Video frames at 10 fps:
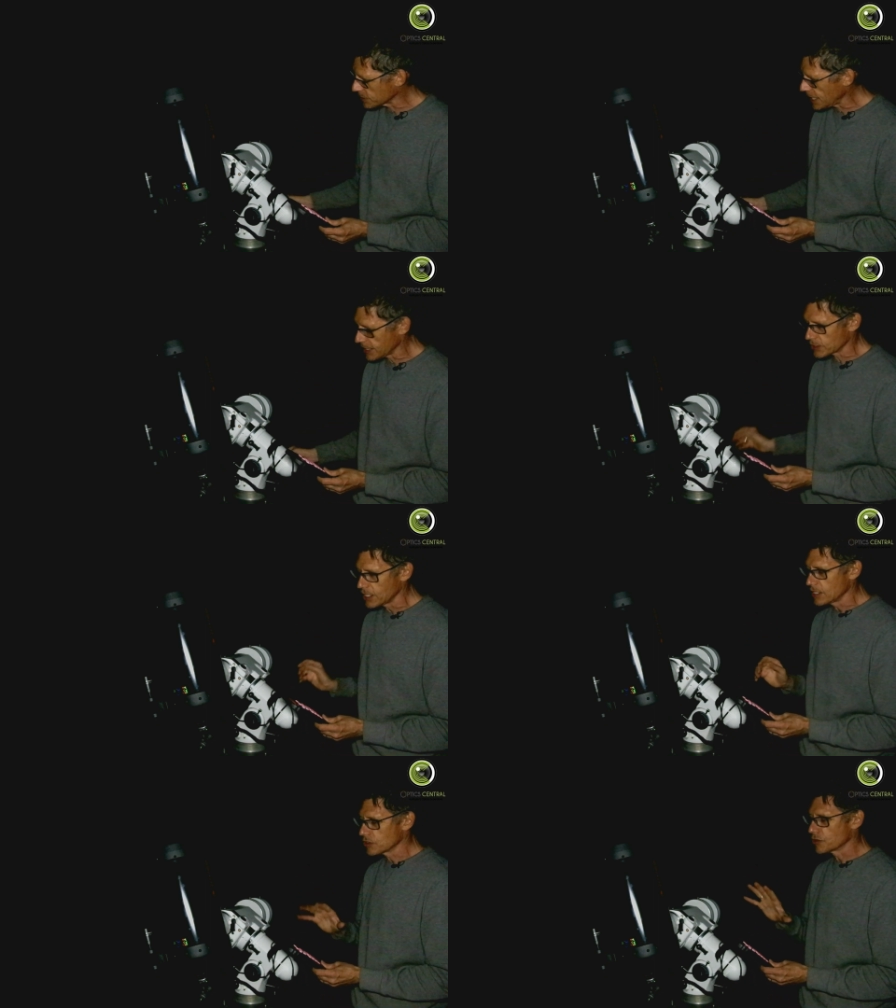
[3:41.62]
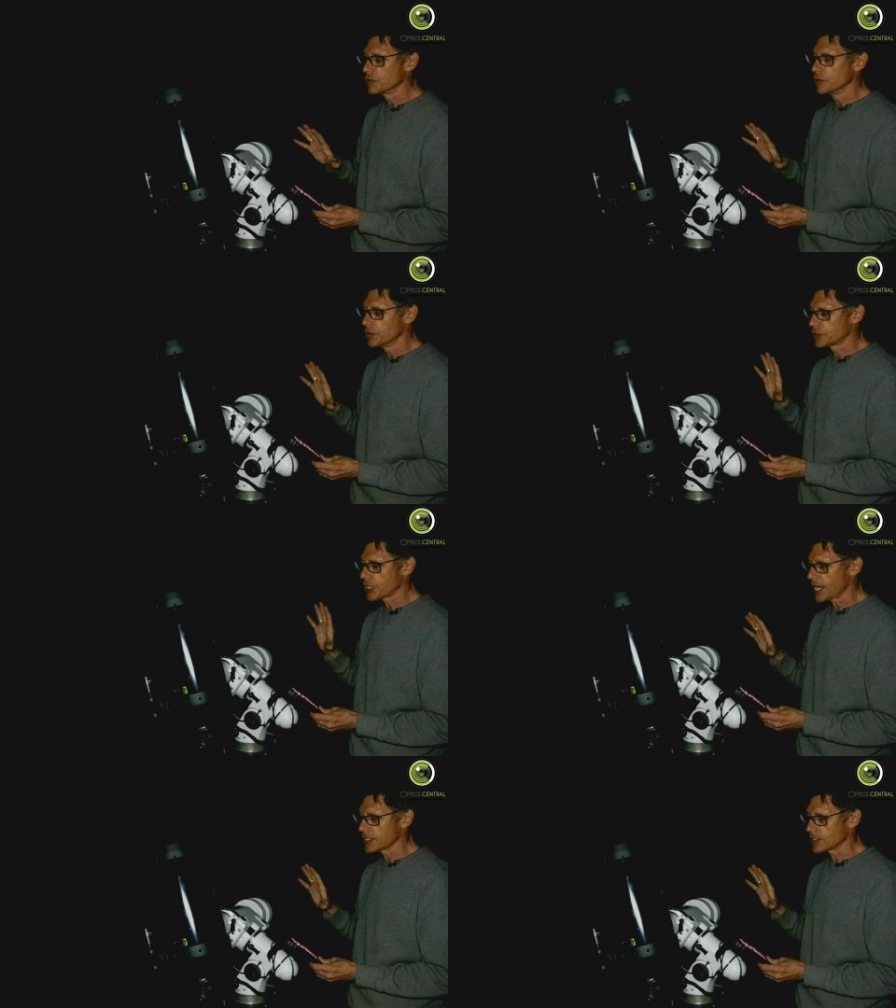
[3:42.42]
settings to
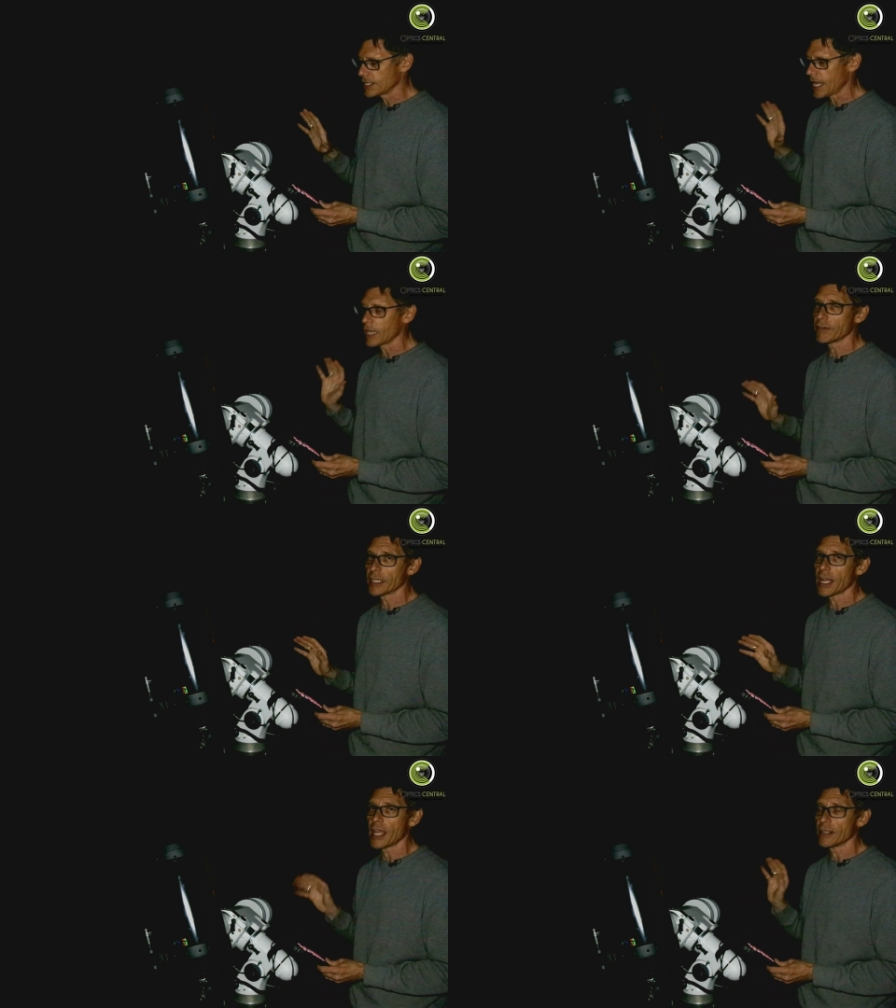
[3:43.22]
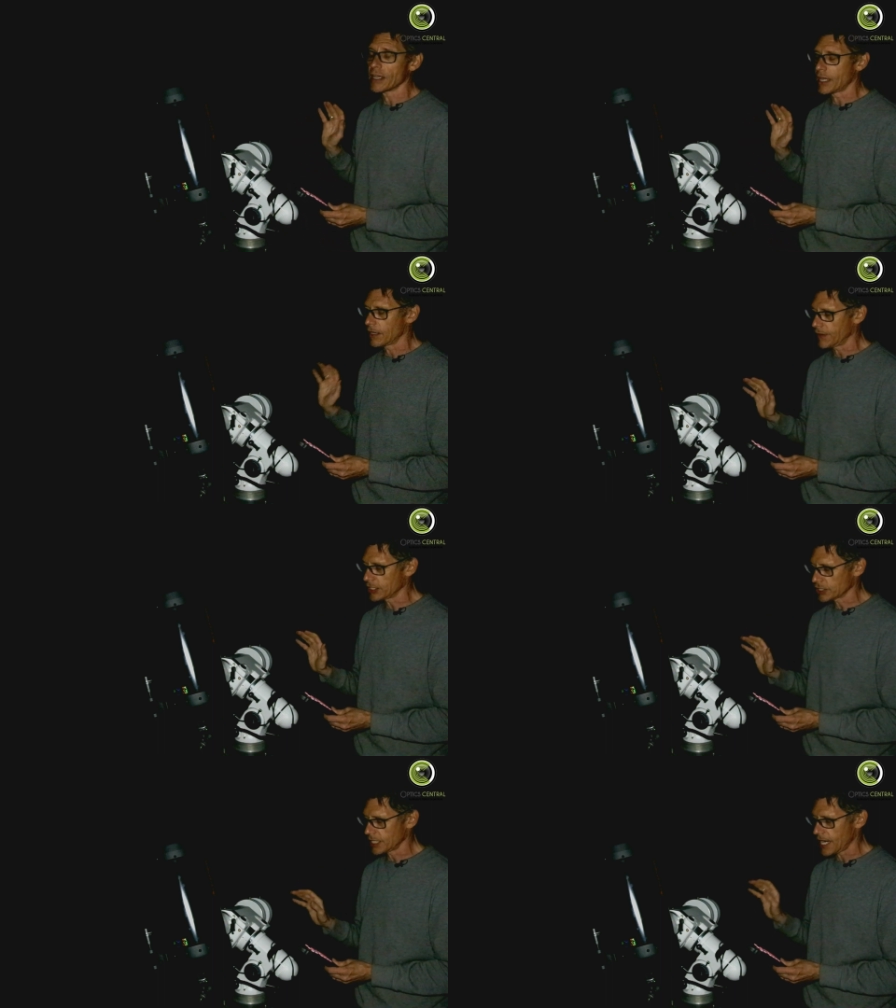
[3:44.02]
change the elevator uh,
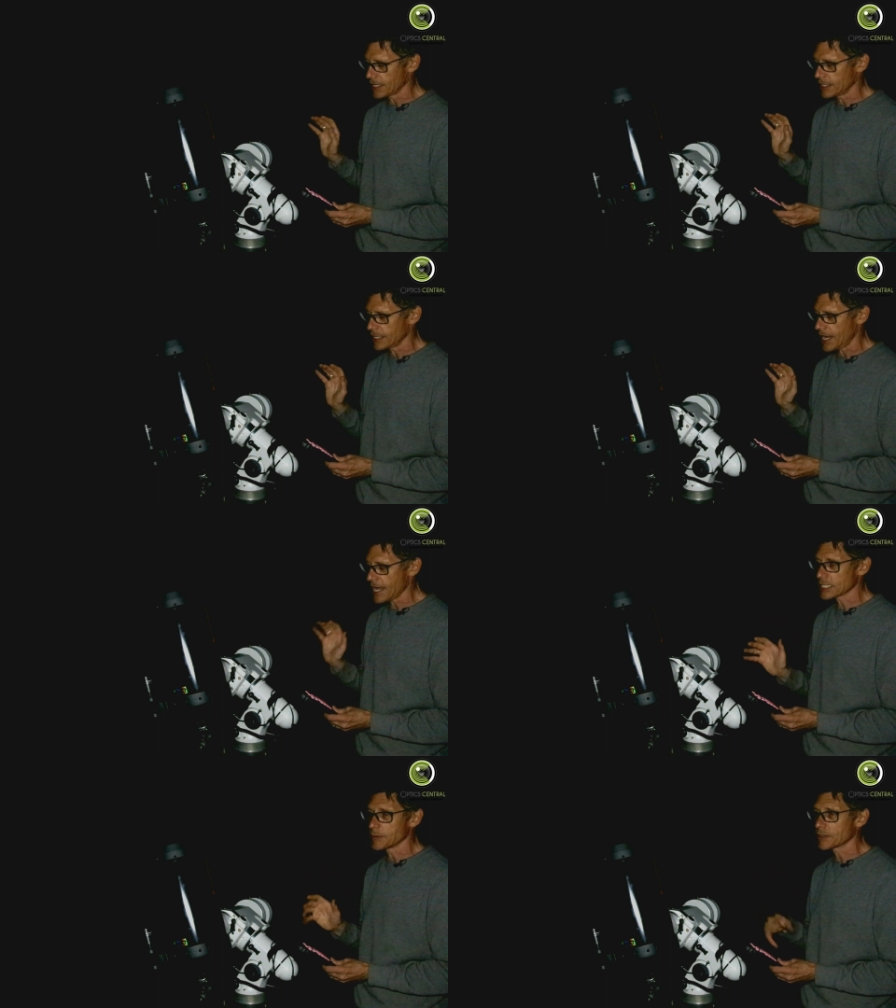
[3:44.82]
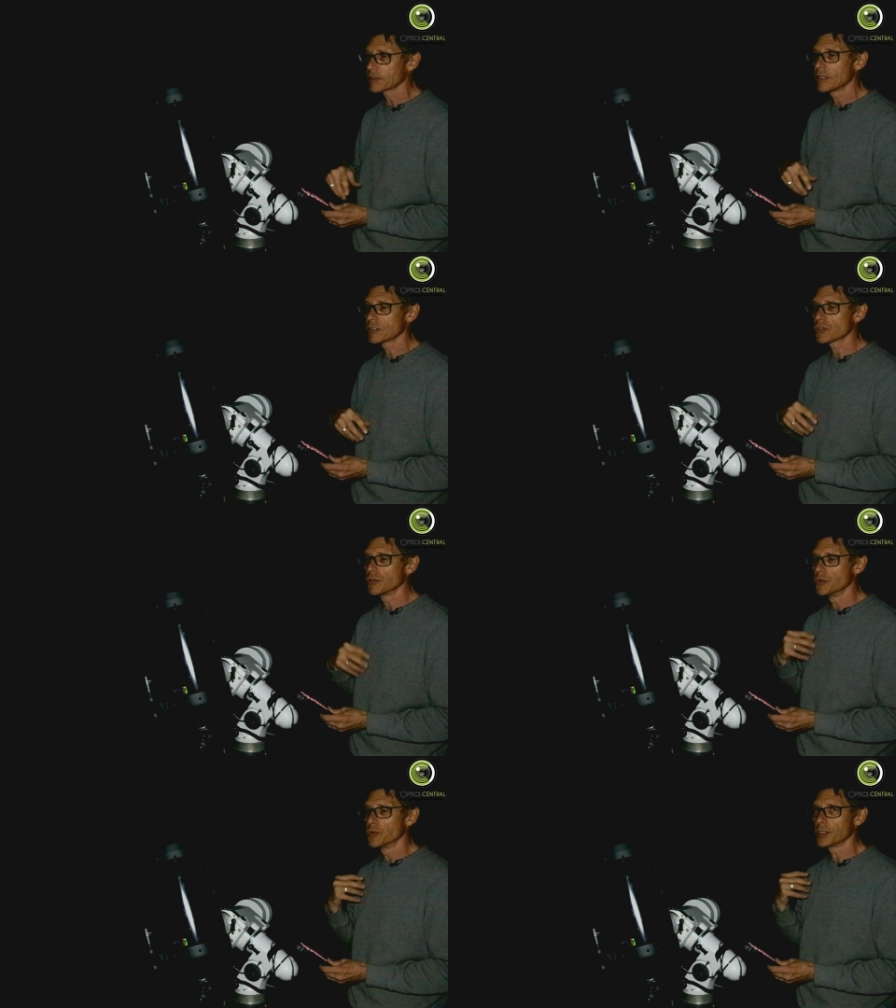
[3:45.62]
elevation and the azimuth
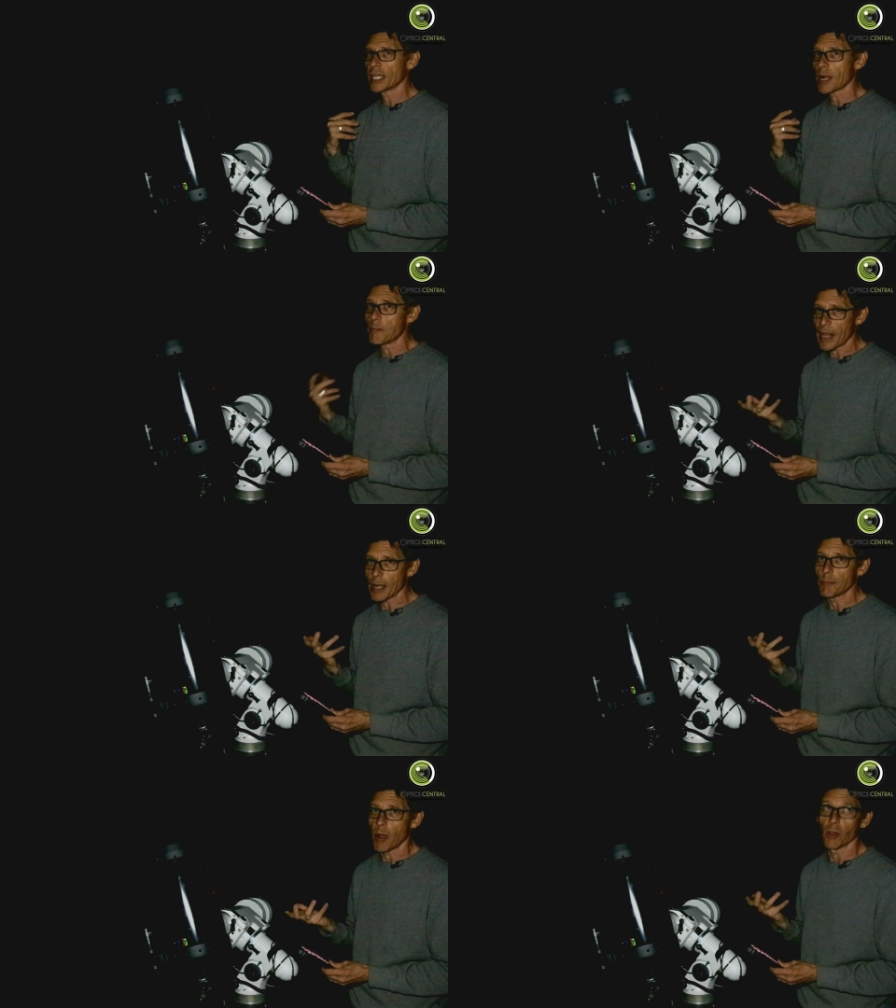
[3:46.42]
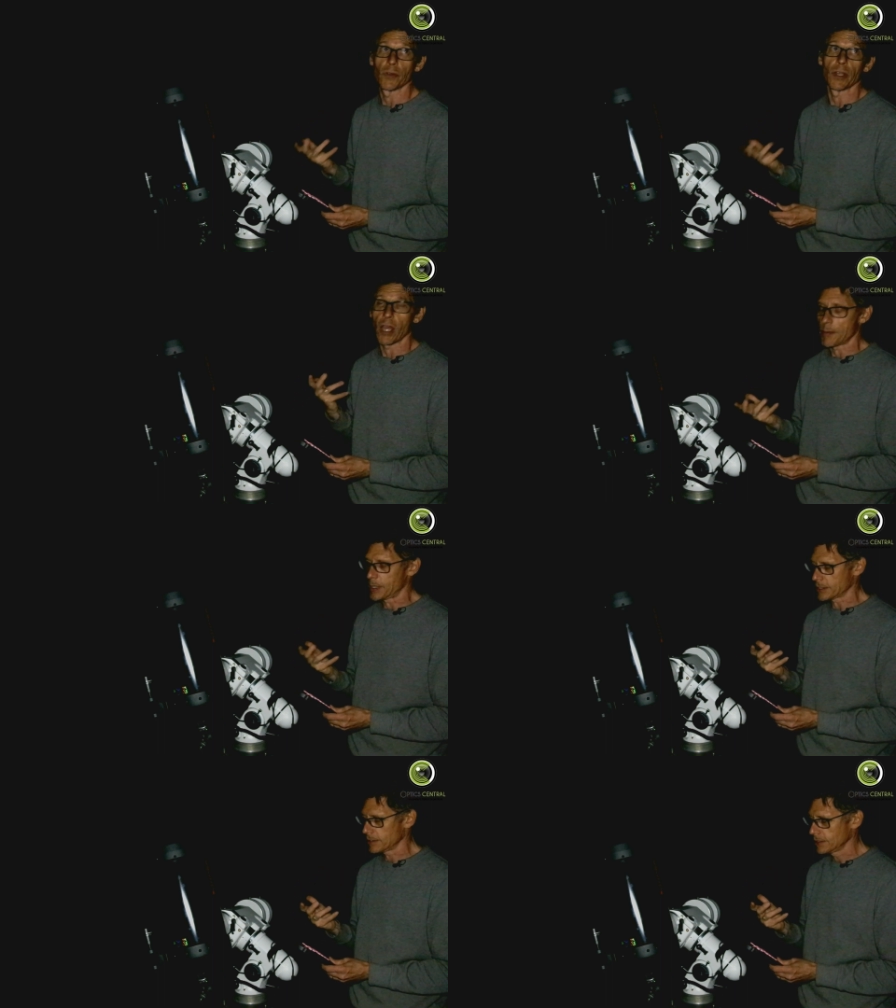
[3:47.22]
to get a better polar
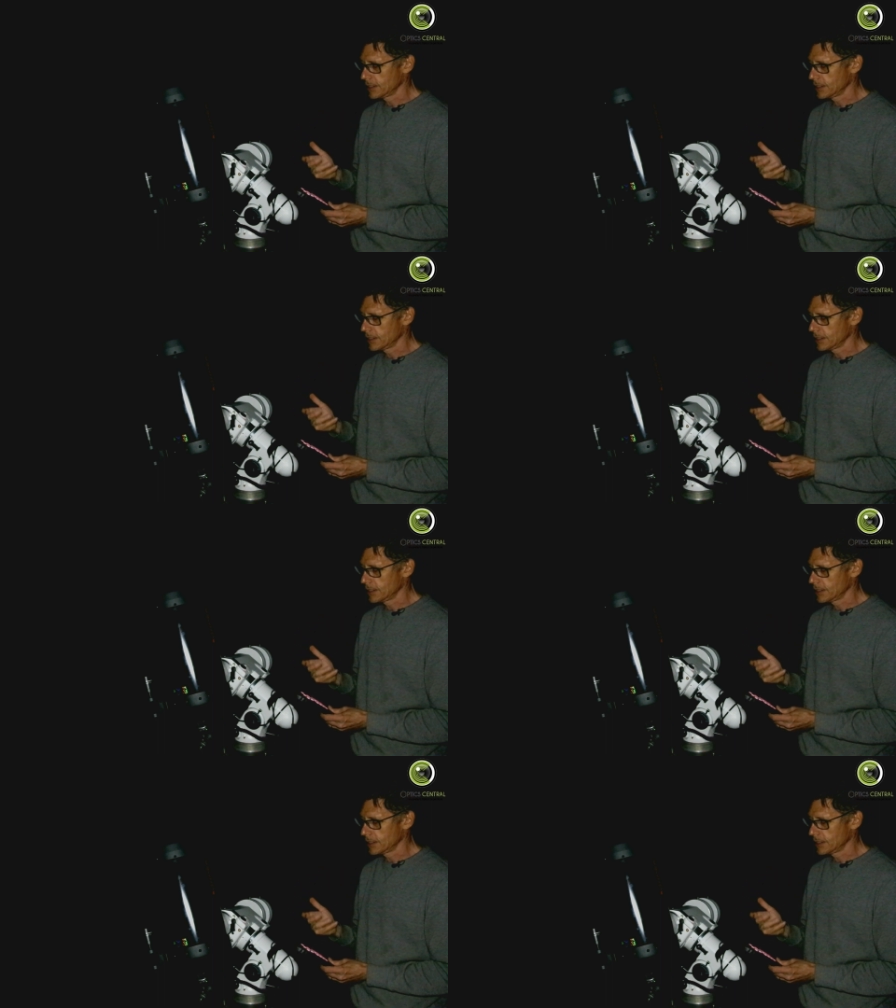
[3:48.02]
alignment.